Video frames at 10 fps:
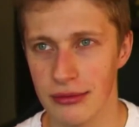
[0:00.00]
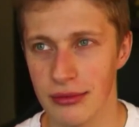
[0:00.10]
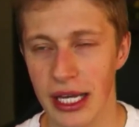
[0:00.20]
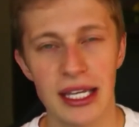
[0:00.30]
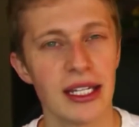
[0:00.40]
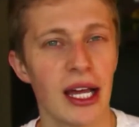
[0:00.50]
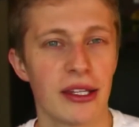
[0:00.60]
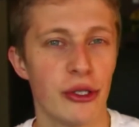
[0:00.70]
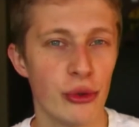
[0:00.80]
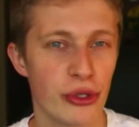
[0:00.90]
I
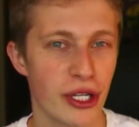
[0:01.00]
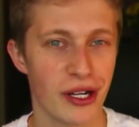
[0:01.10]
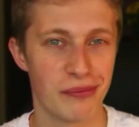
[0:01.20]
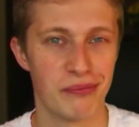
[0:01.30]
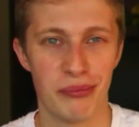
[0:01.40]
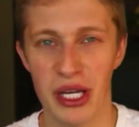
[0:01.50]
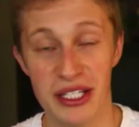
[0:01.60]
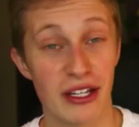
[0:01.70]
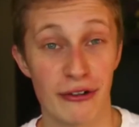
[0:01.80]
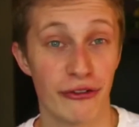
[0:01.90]
cannot use a
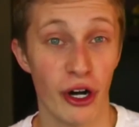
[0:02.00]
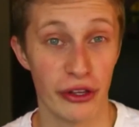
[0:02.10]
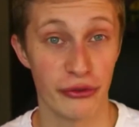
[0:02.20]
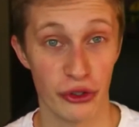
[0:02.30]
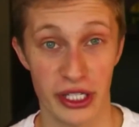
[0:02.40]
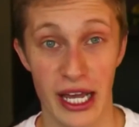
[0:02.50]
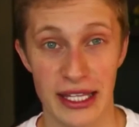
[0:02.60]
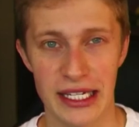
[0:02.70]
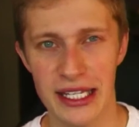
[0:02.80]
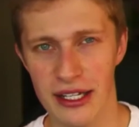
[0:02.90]
basic font for that.
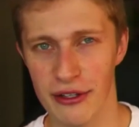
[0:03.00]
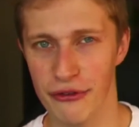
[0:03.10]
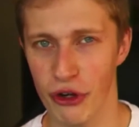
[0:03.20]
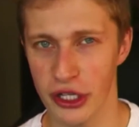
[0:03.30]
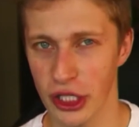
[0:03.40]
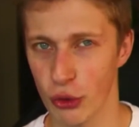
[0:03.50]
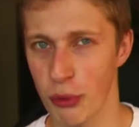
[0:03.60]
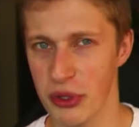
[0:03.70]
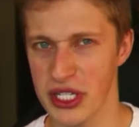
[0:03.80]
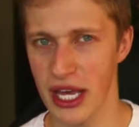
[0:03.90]
I needed a font that
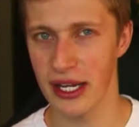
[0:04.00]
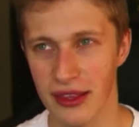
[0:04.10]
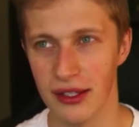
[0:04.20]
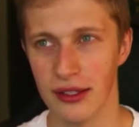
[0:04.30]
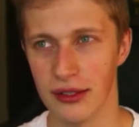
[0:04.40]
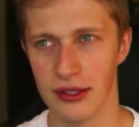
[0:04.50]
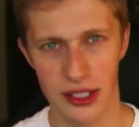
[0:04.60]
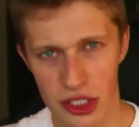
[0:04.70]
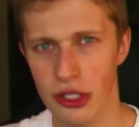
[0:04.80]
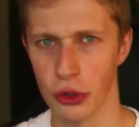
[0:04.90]
represented the
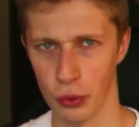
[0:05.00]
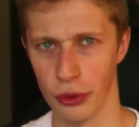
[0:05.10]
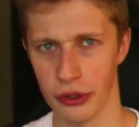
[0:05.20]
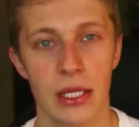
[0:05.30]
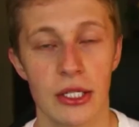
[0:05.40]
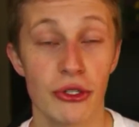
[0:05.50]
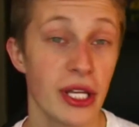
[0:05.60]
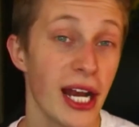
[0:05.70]
digital world. So then